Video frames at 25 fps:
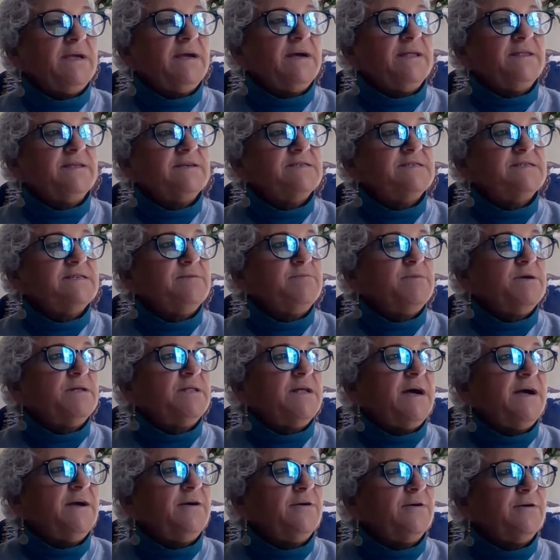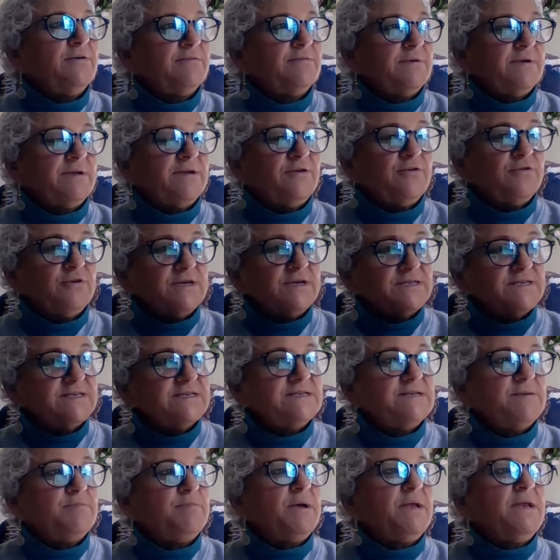on the stimuli or increases
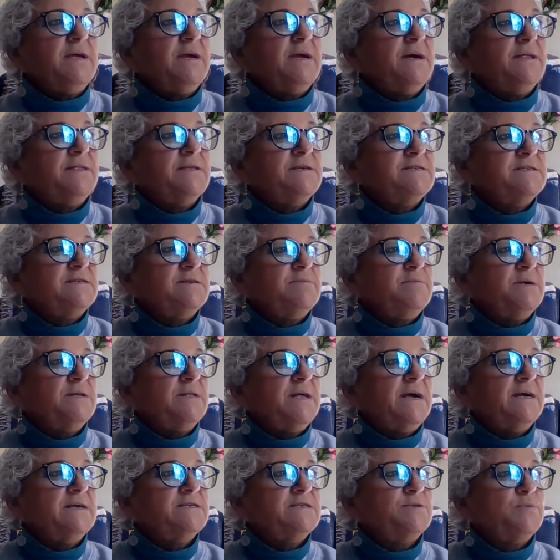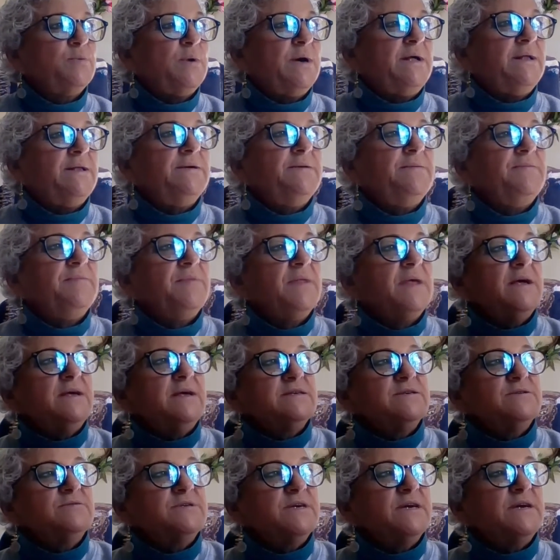depending on the stimuli as well.
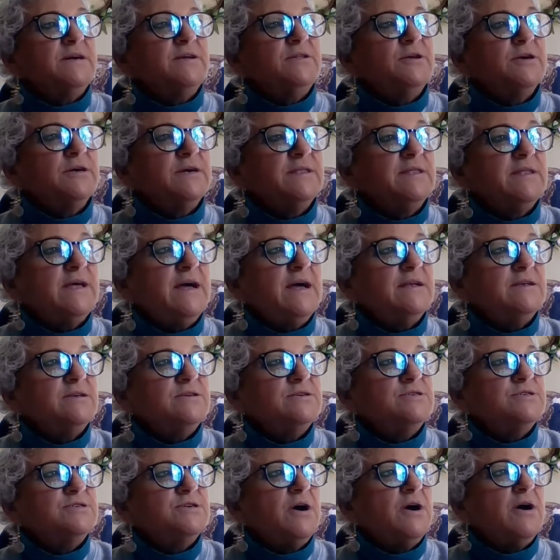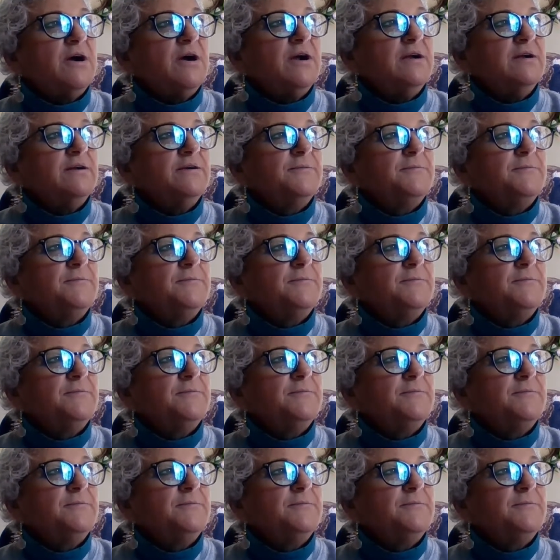So take a look at that chart.